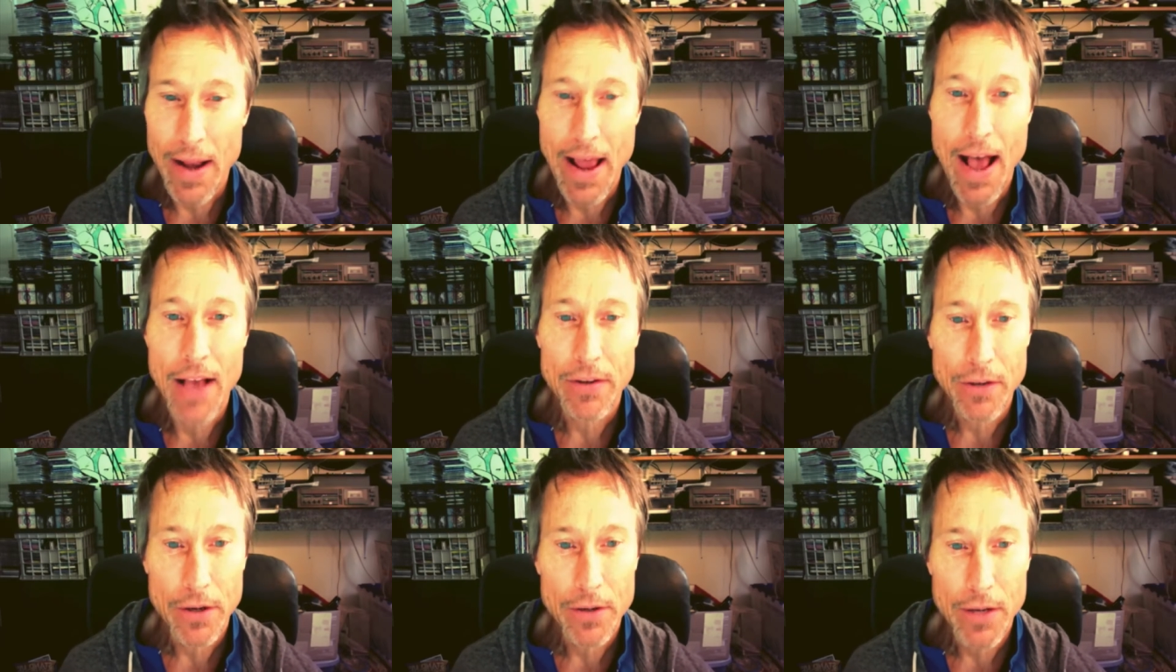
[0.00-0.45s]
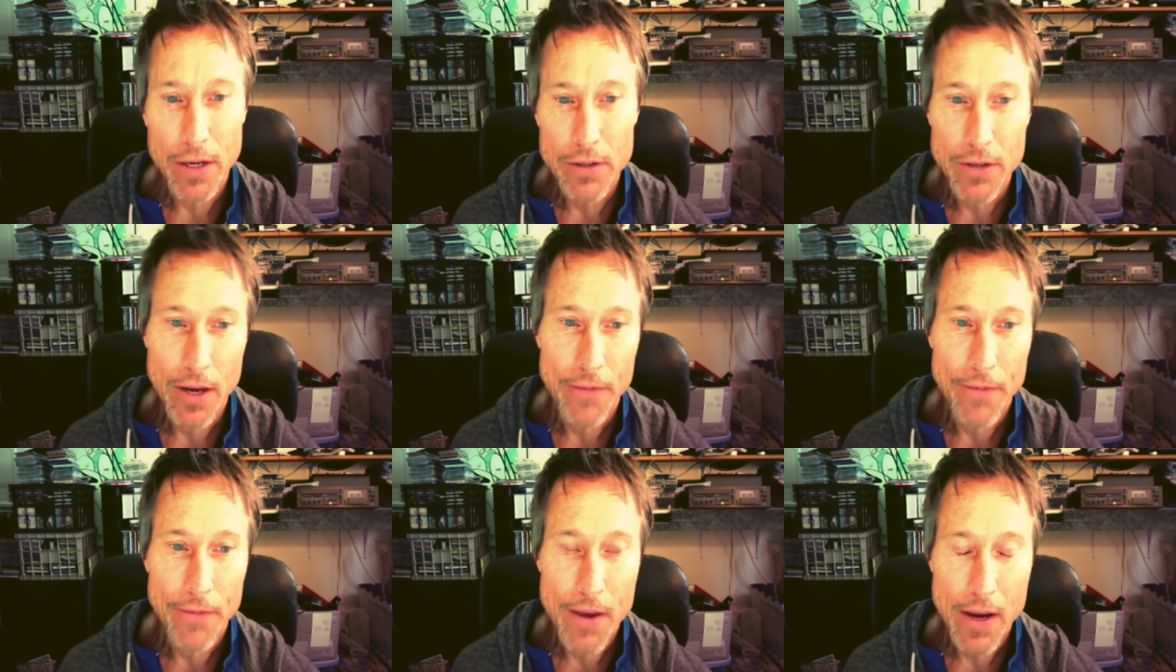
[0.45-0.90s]
ask your DJ
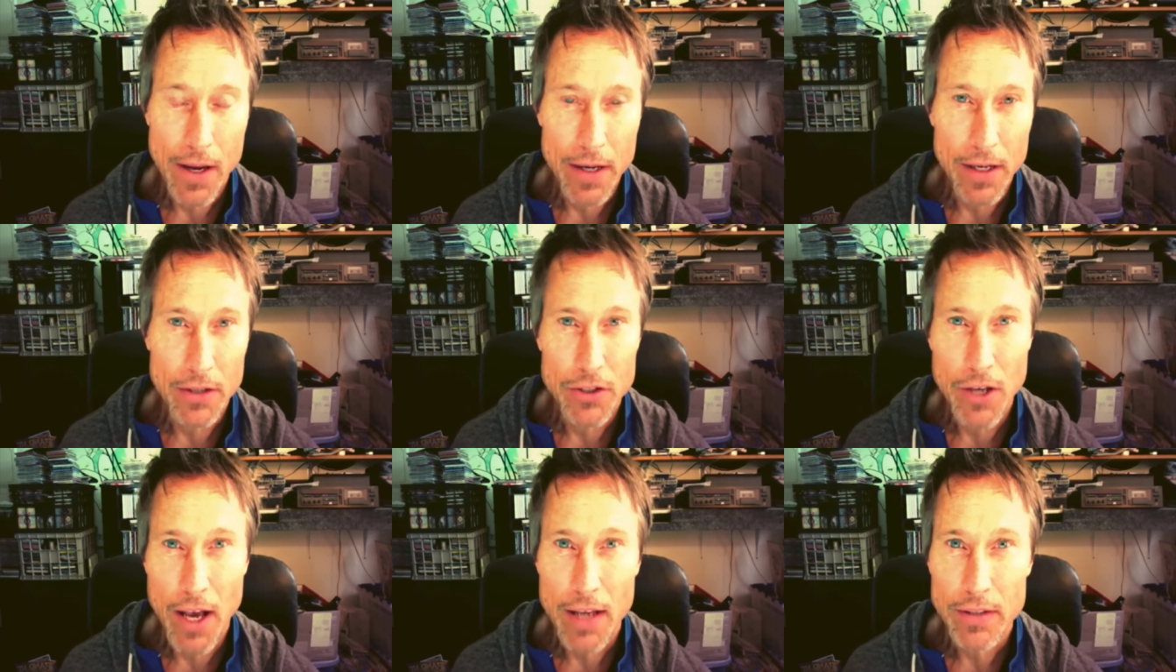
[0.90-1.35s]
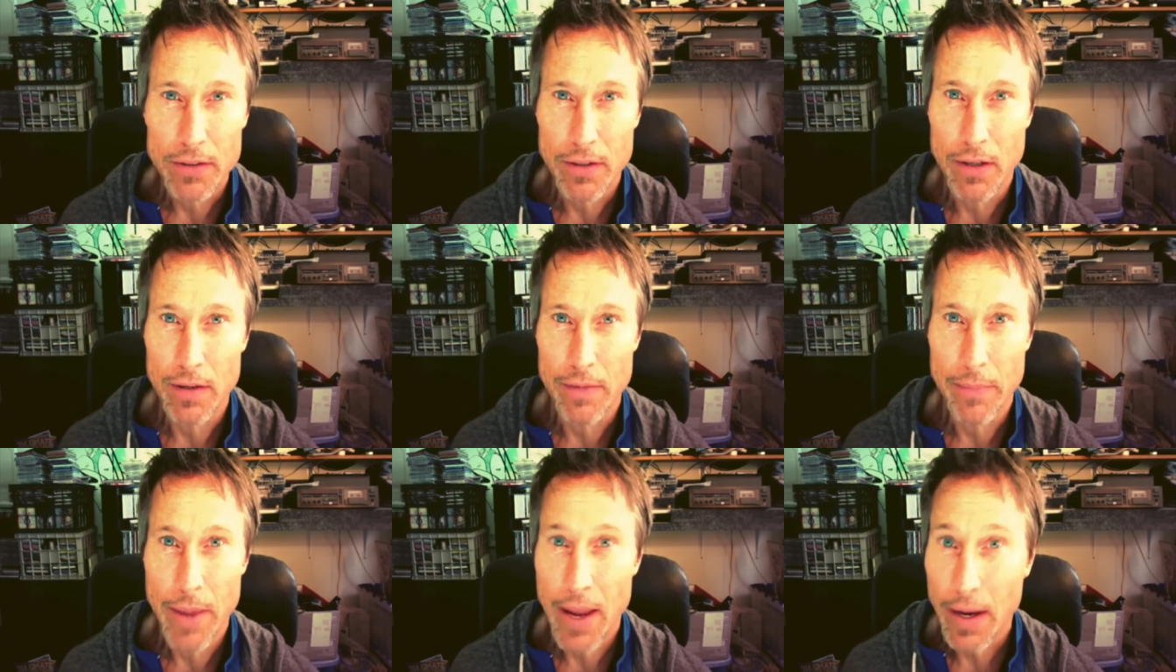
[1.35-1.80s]
if he can adjust
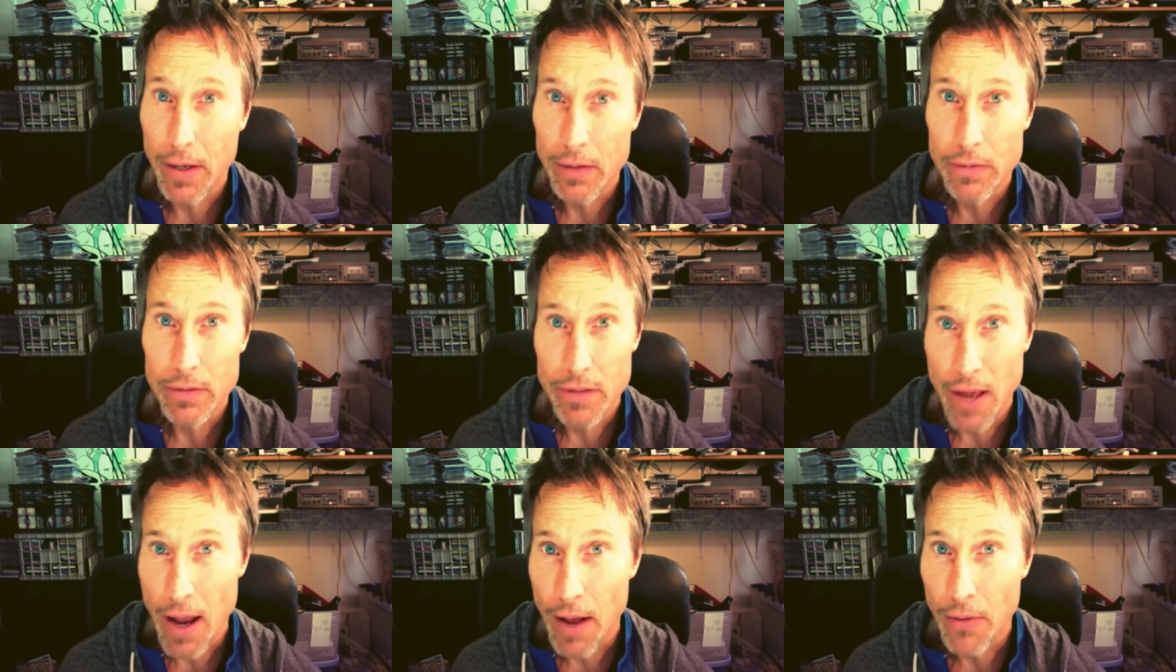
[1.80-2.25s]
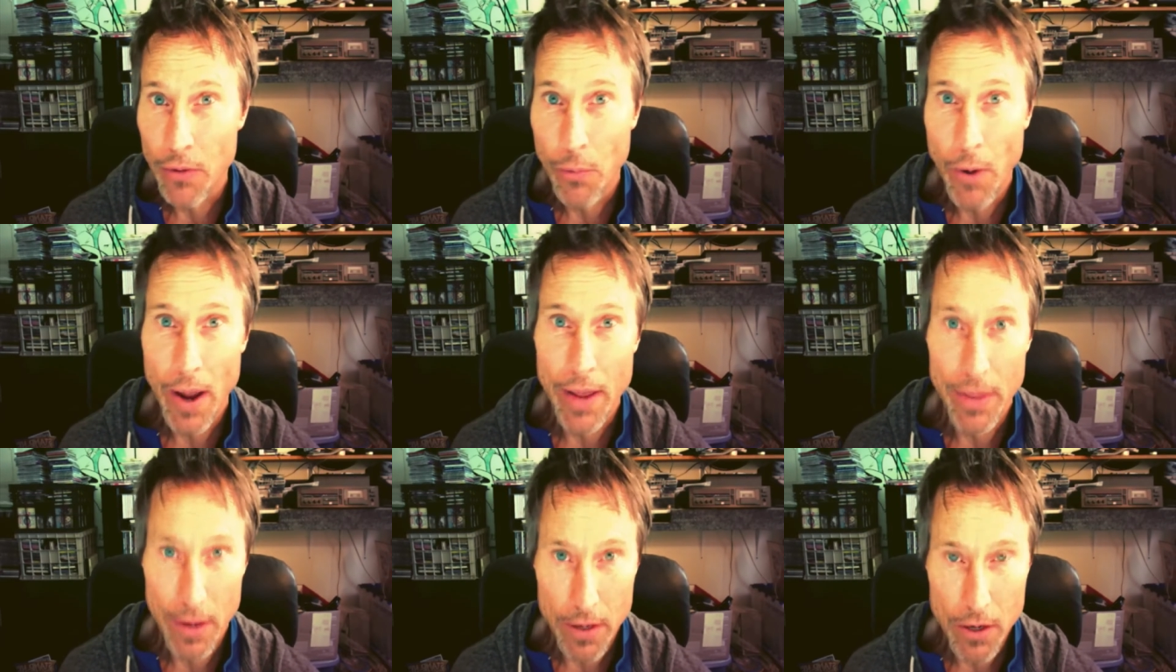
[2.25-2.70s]
it, make it sound the
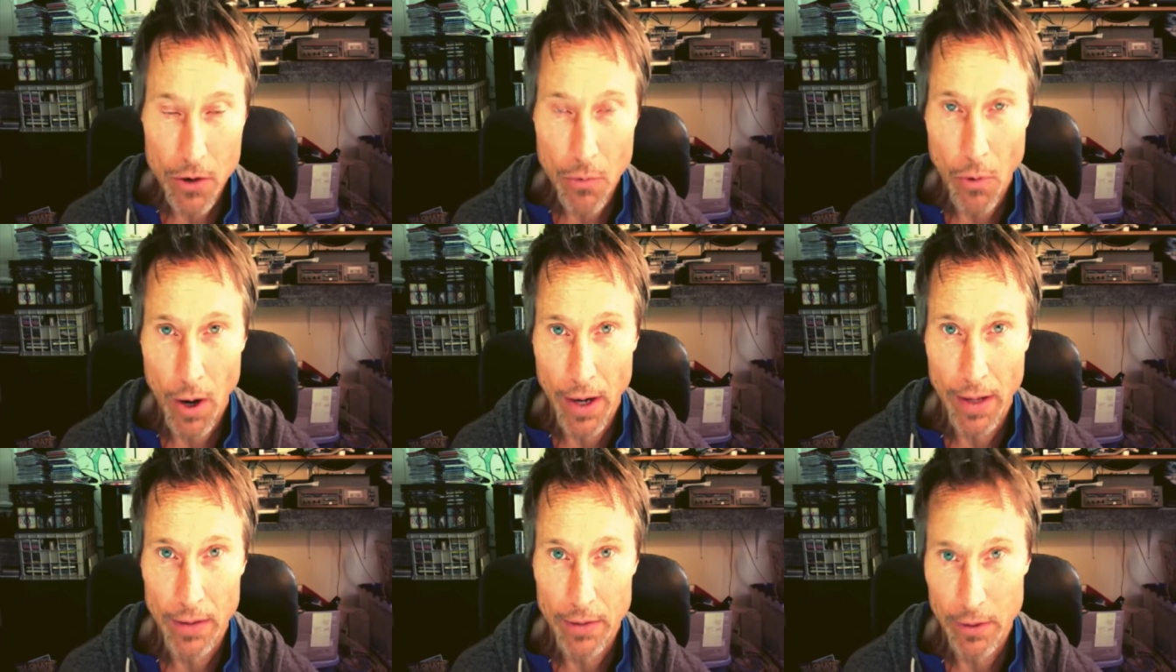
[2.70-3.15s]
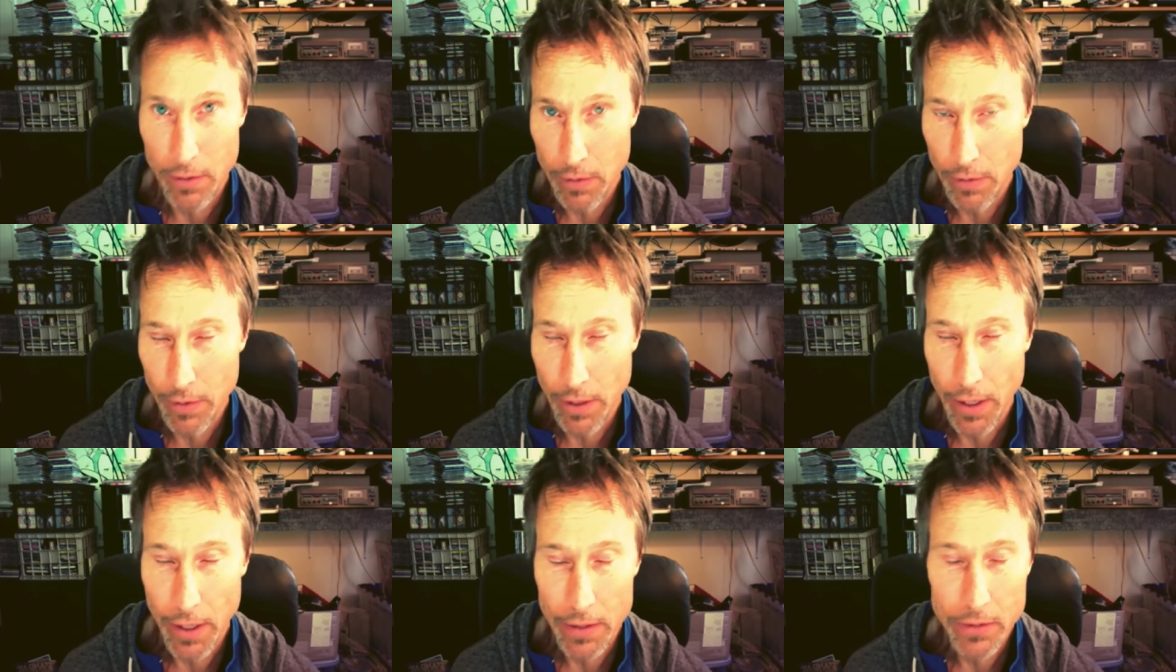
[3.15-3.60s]
way that you want it
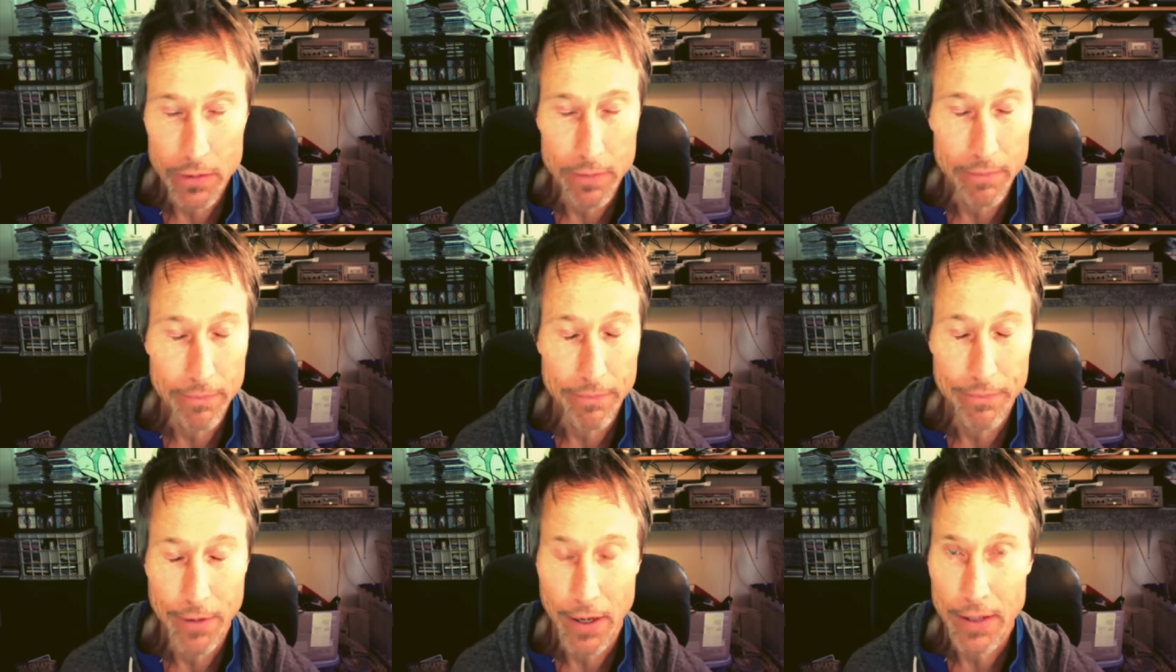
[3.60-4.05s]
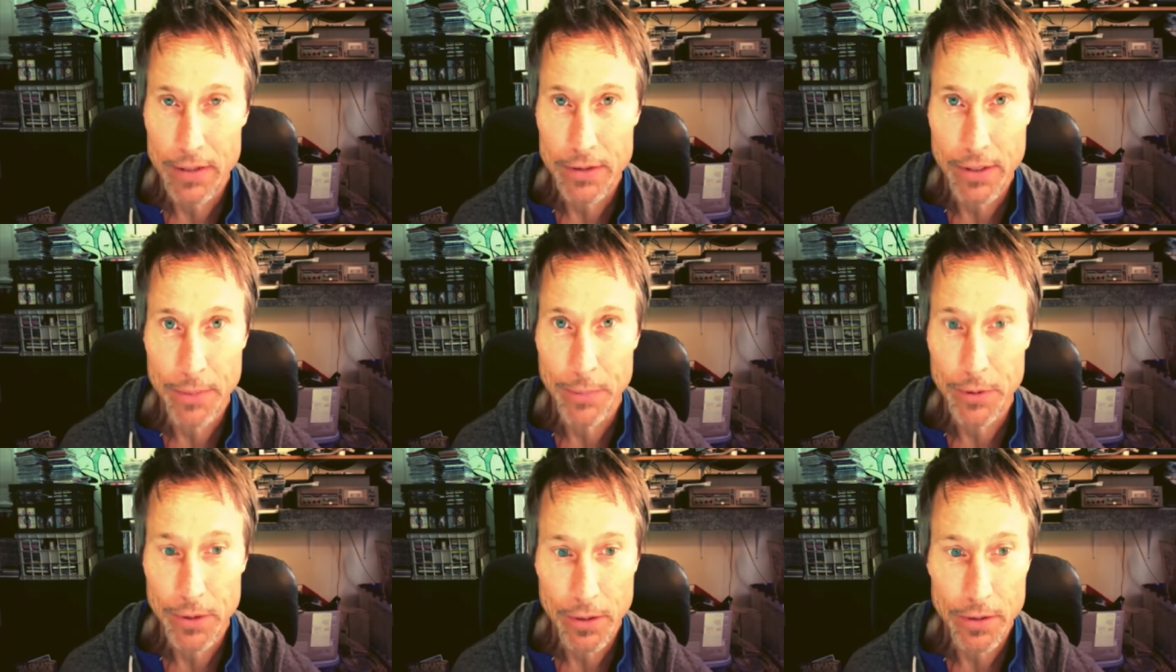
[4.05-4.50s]
to. It's very
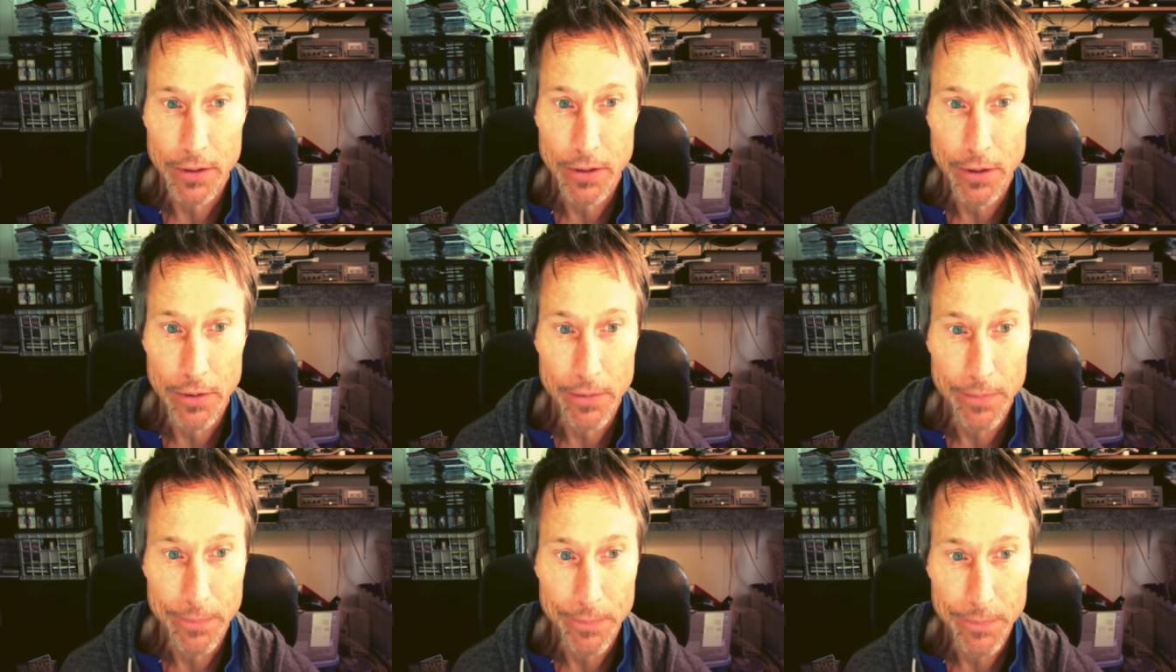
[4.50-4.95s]
simple to do.